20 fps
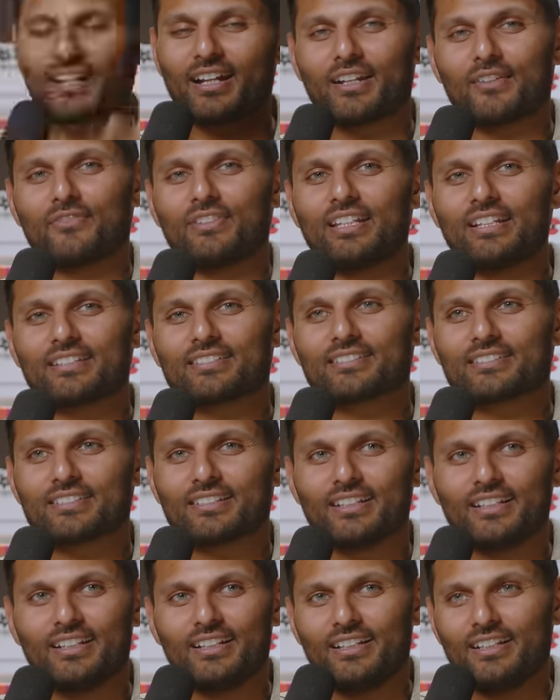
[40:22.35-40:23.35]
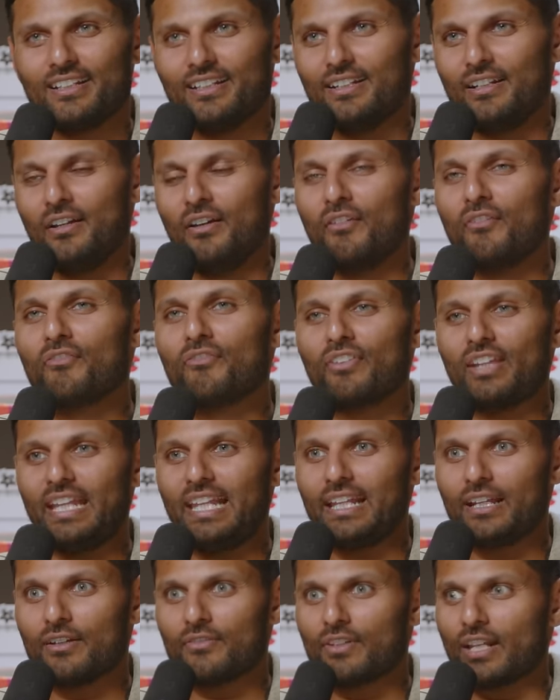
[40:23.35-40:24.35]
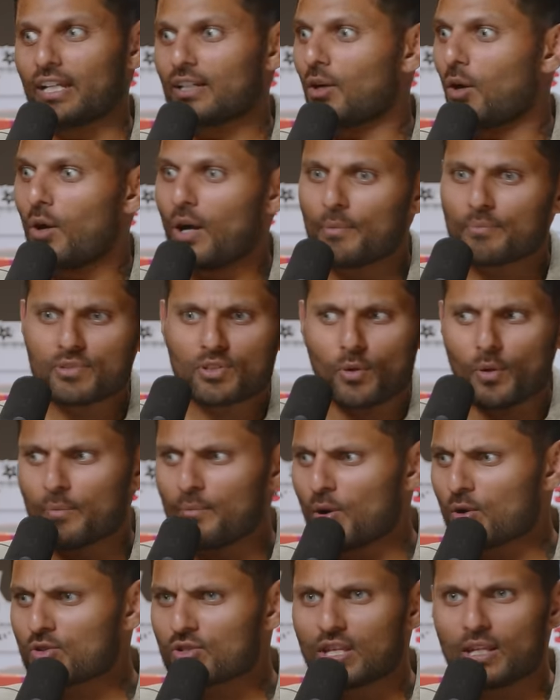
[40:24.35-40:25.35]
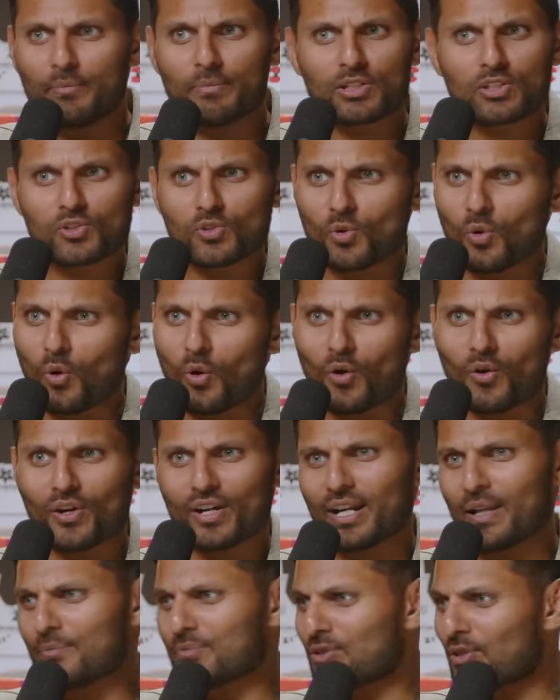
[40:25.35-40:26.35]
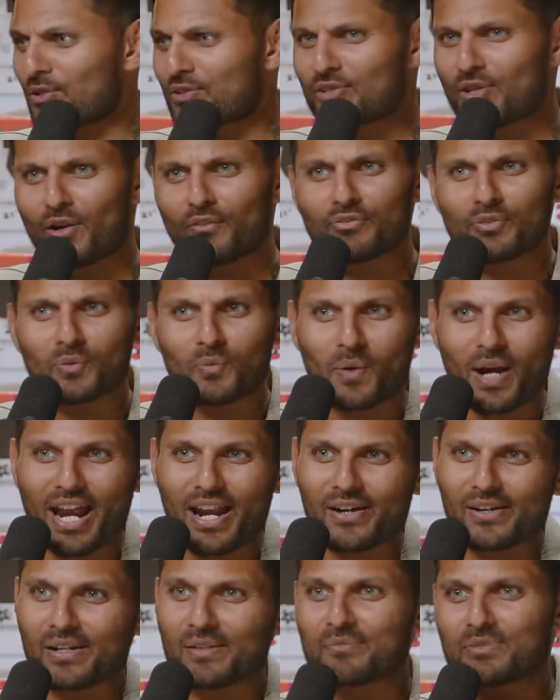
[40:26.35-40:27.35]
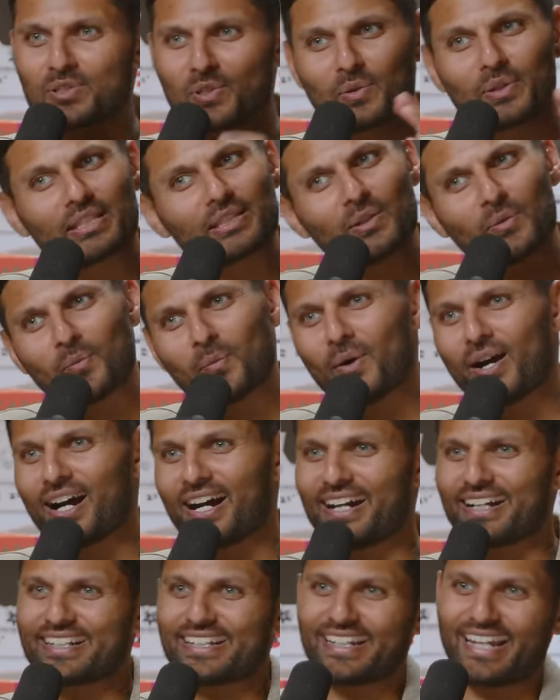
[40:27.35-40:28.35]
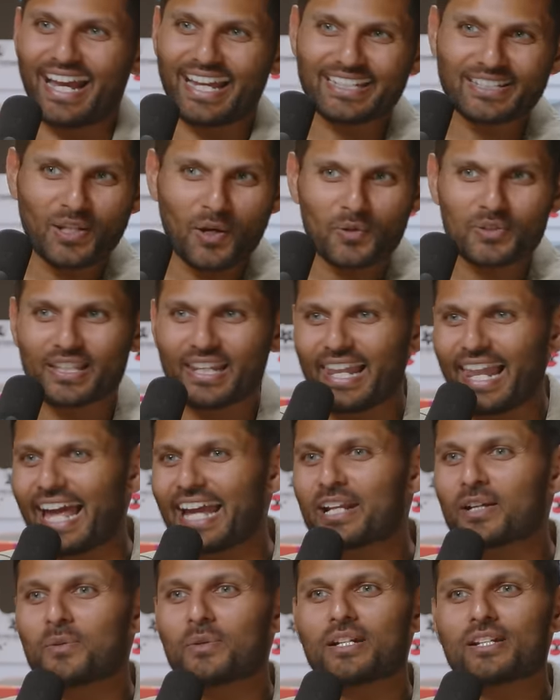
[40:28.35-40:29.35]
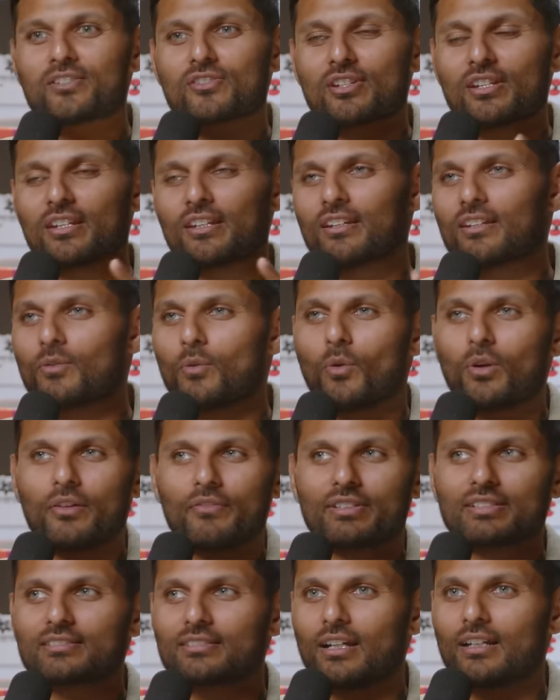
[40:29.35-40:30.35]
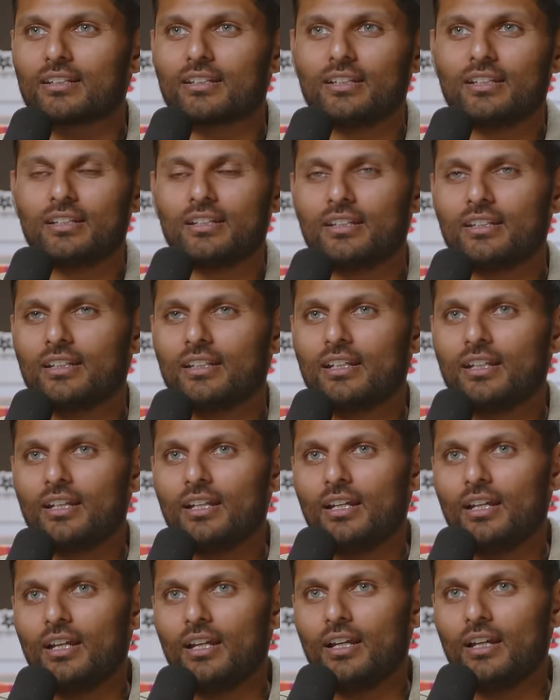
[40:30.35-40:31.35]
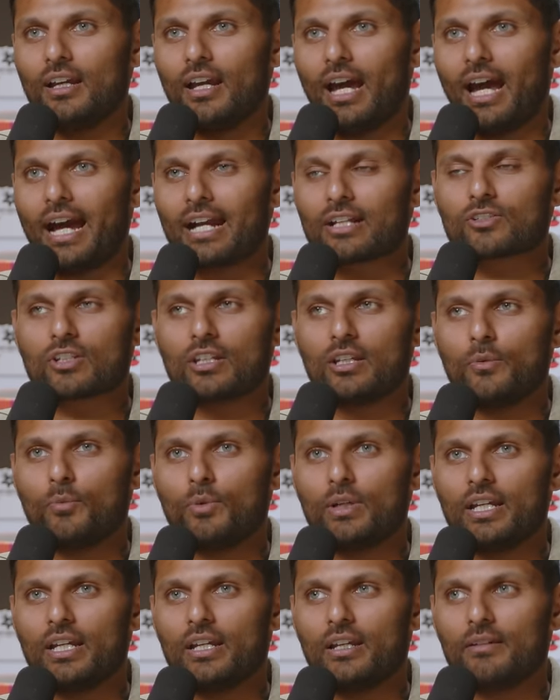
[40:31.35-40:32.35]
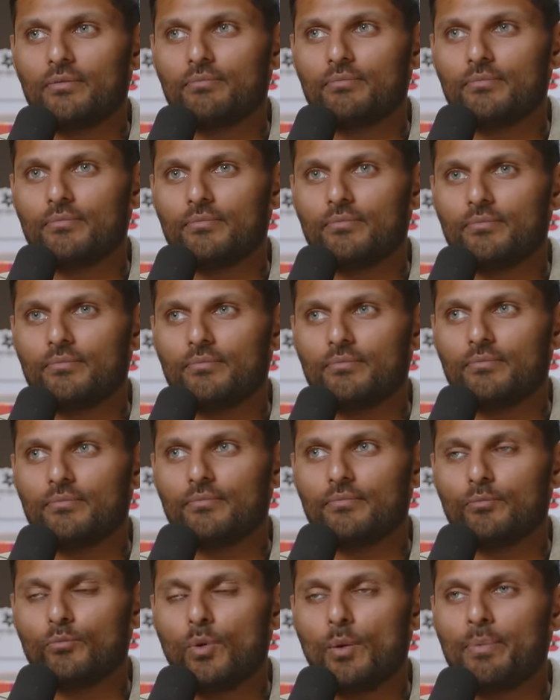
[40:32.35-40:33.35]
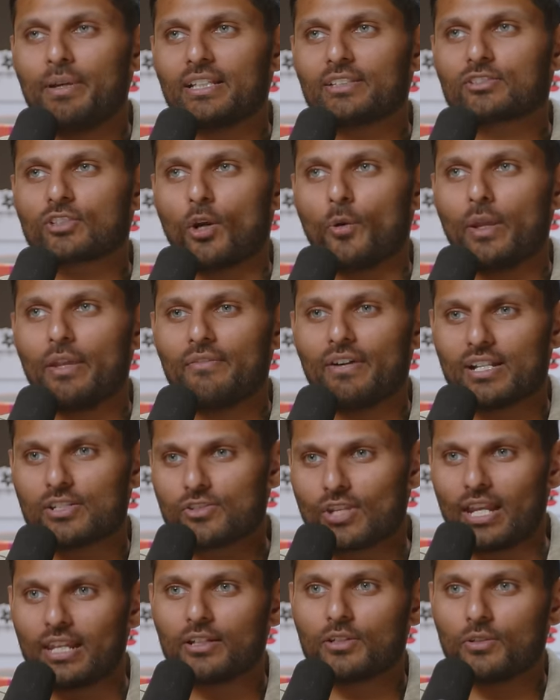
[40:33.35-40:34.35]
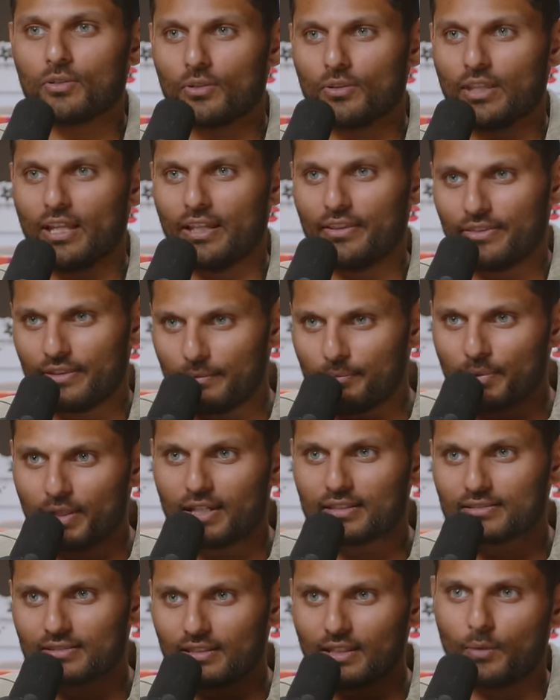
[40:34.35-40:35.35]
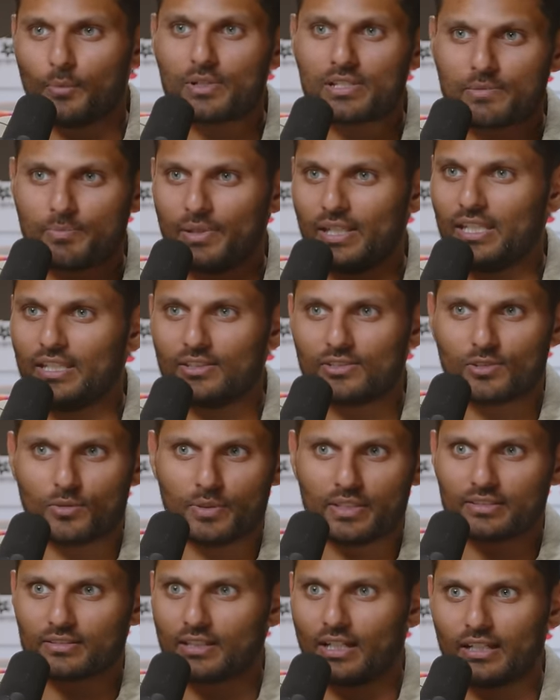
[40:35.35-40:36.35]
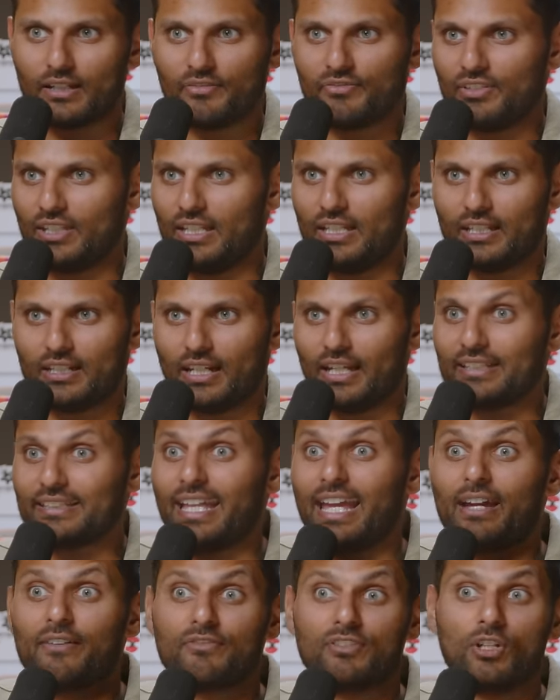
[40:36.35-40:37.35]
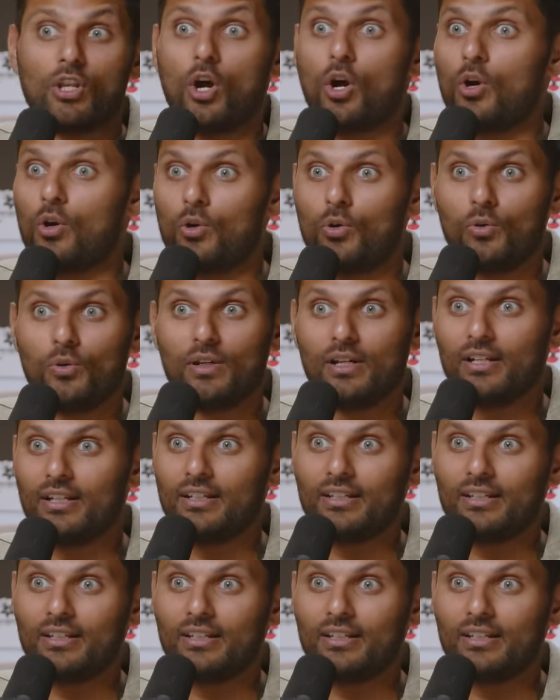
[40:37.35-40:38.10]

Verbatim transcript: kind of this feeling of like, oh, I'm so emotionally mature and I'm so self-aware and I'm doing the work and I know the language. And all of a sudden, actually we're, we're being so evangelical that the person that we're speaking to is kind of feeling like they have no